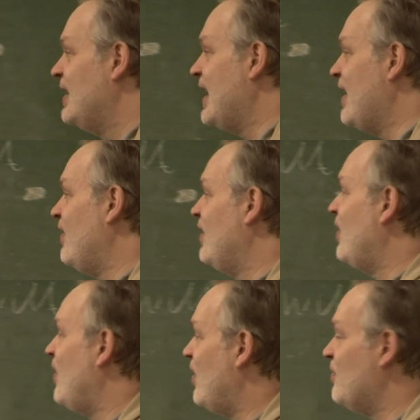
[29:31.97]

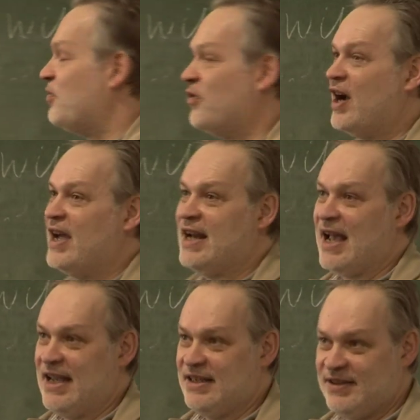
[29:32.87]
Now, on
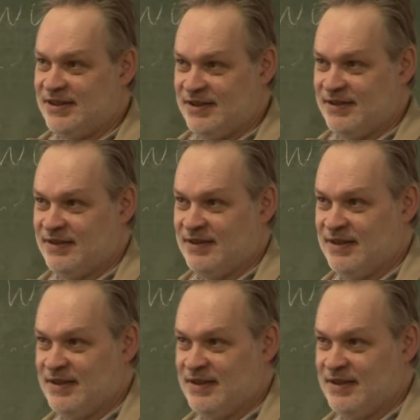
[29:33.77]
Fridays